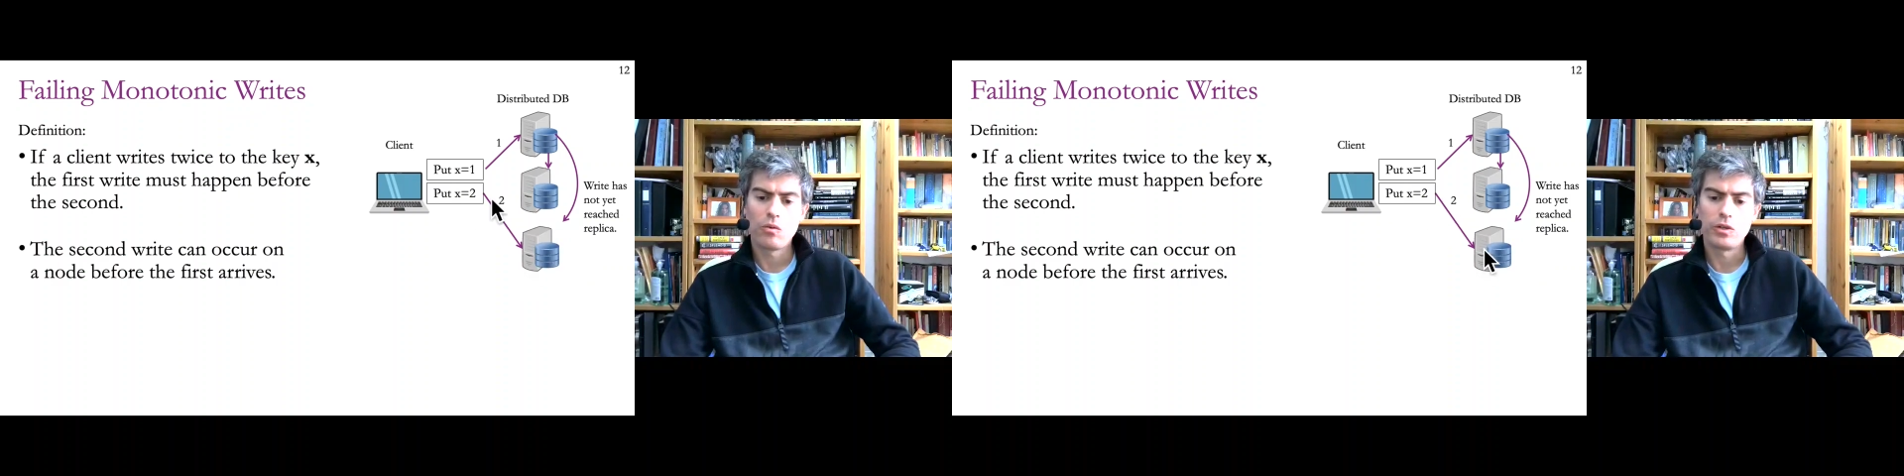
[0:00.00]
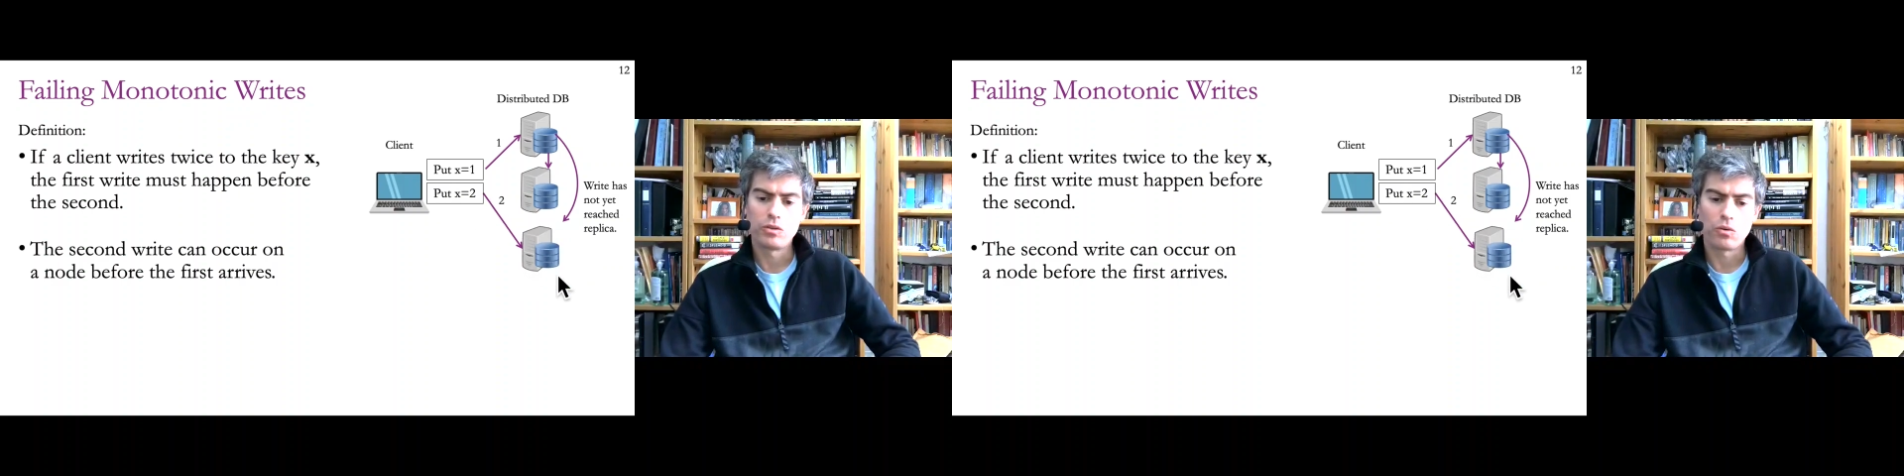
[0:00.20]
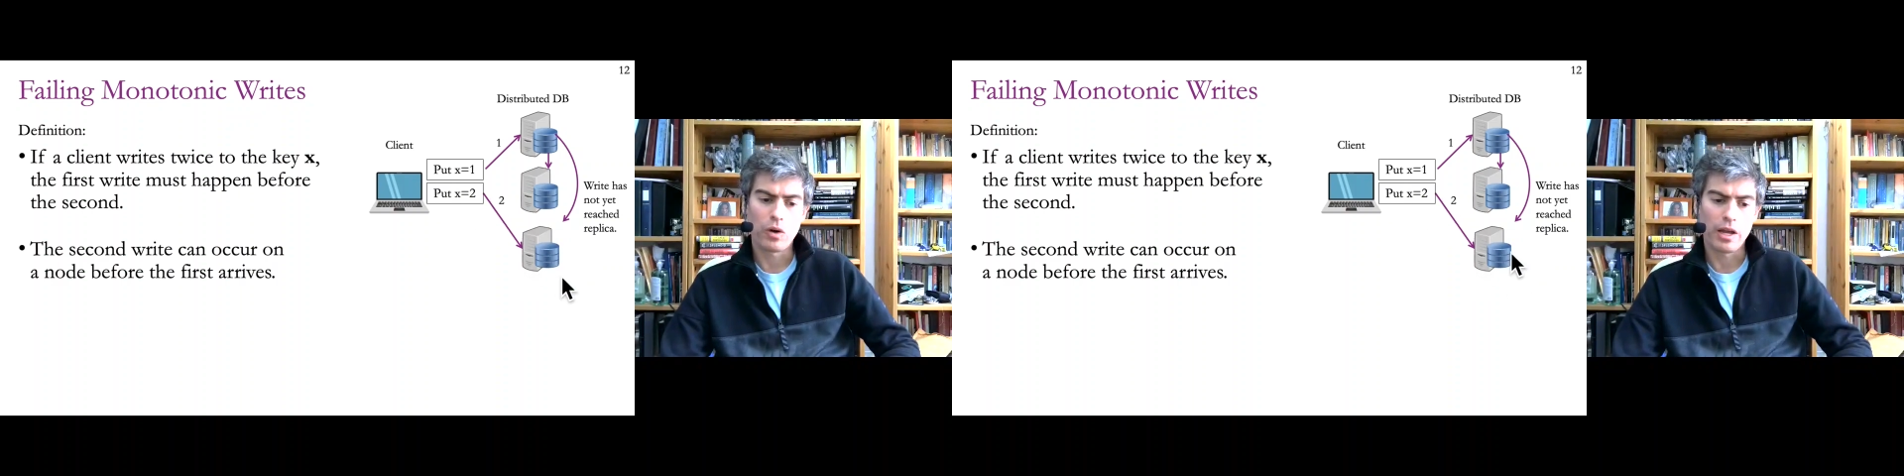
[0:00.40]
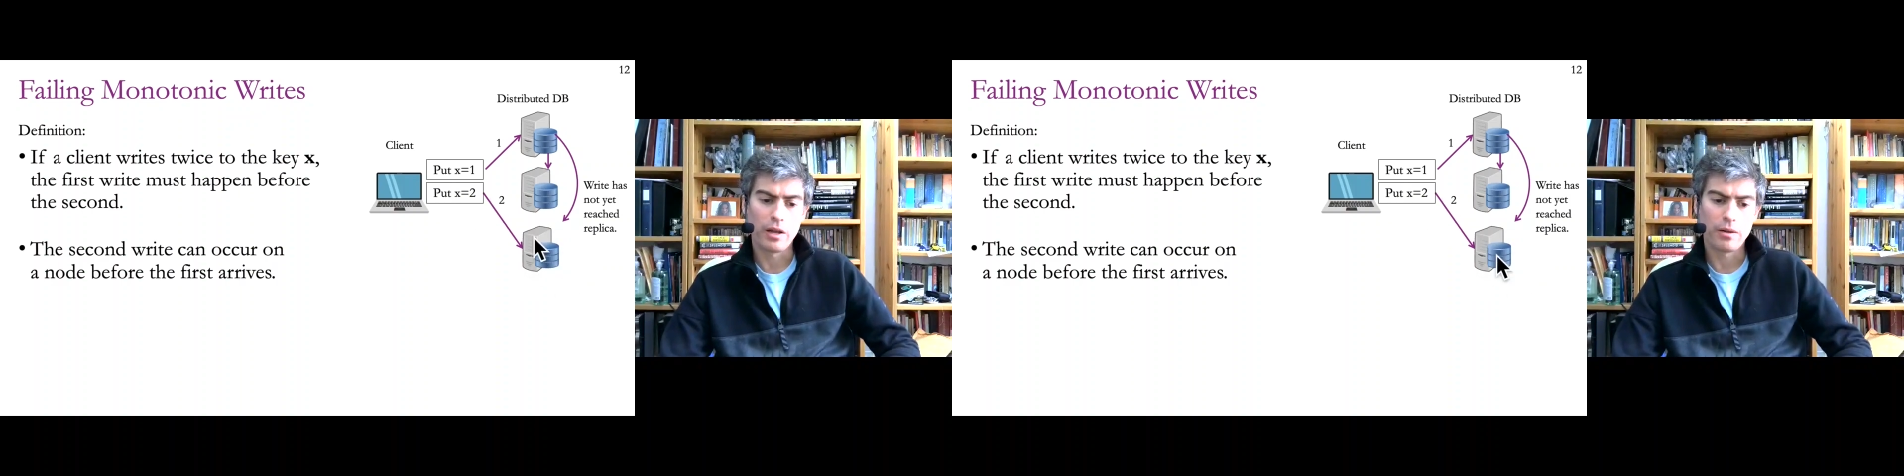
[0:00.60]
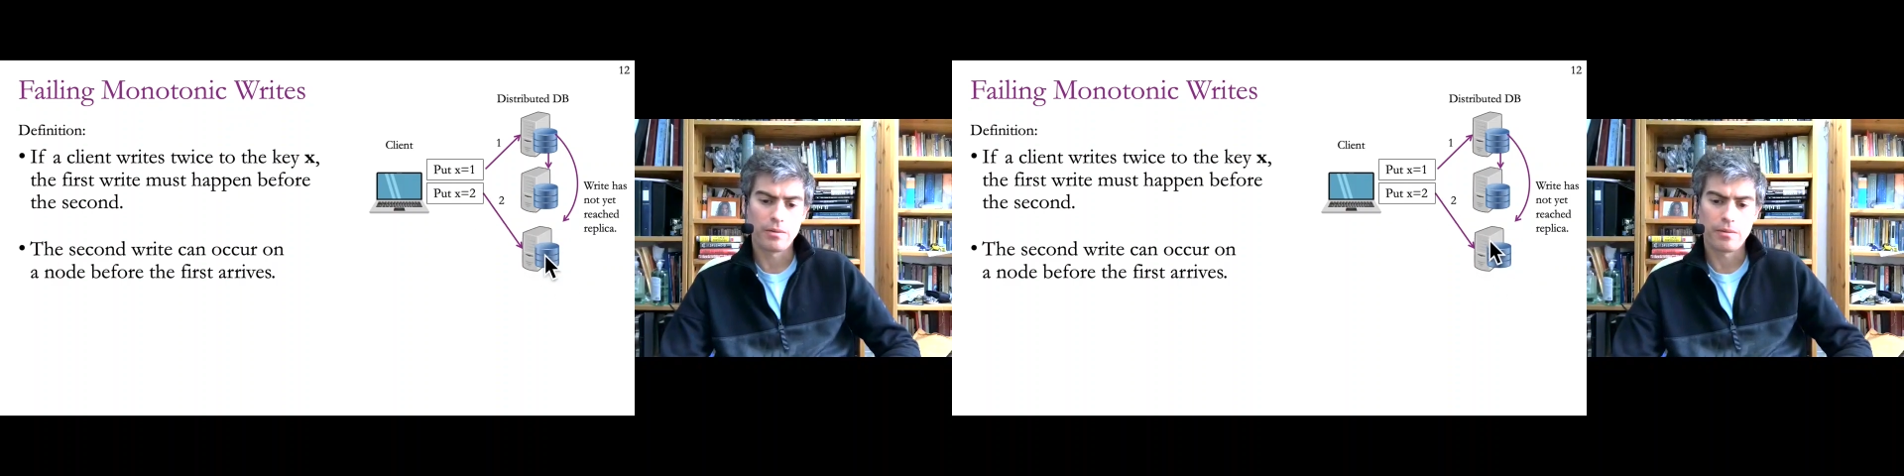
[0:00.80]
we do a
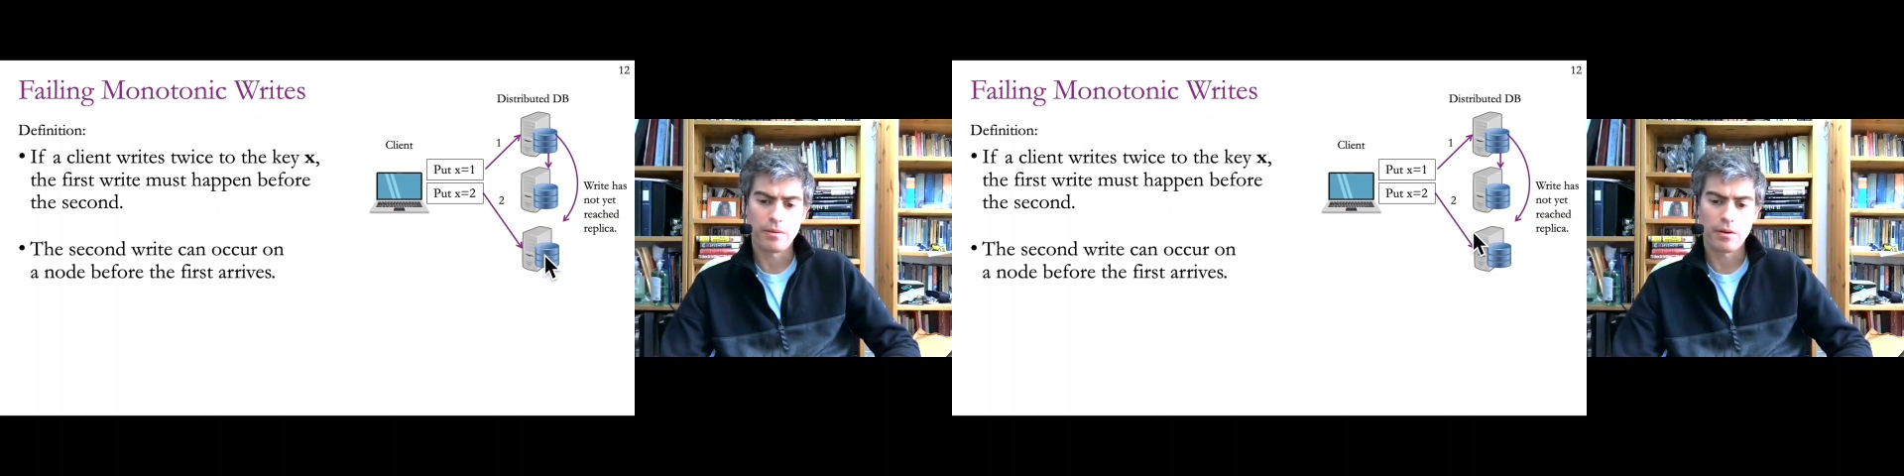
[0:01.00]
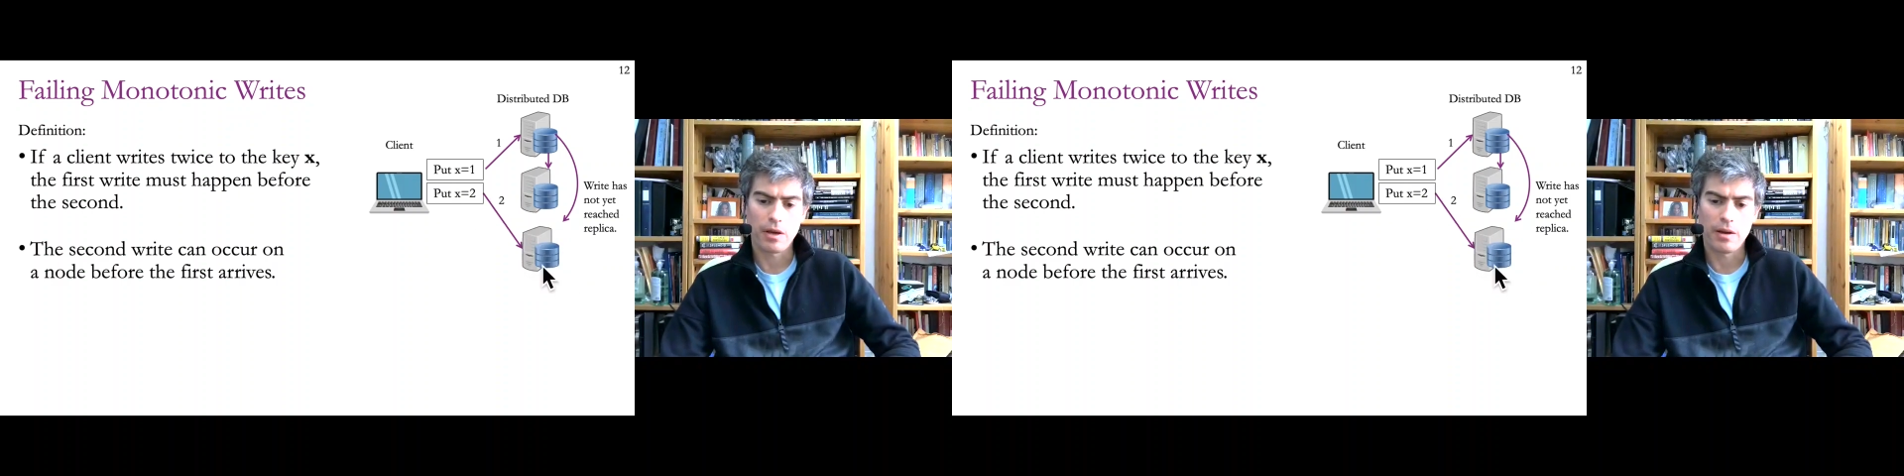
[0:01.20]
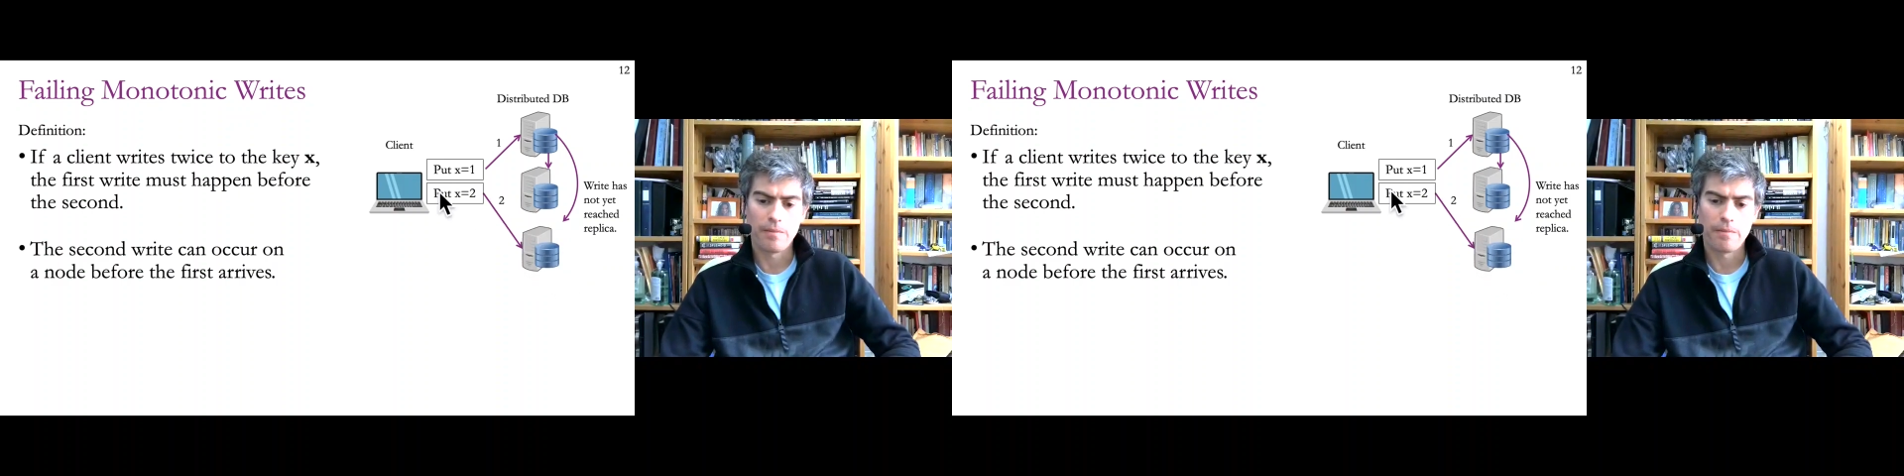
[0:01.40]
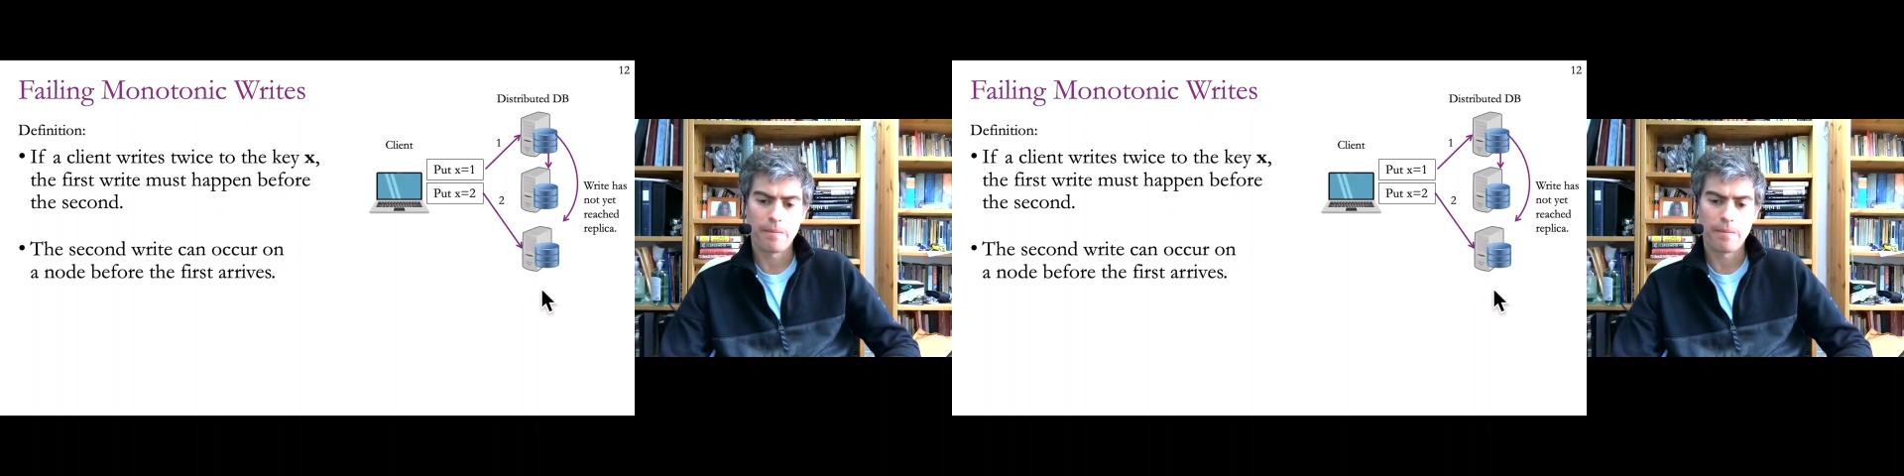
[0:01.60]
write, okay?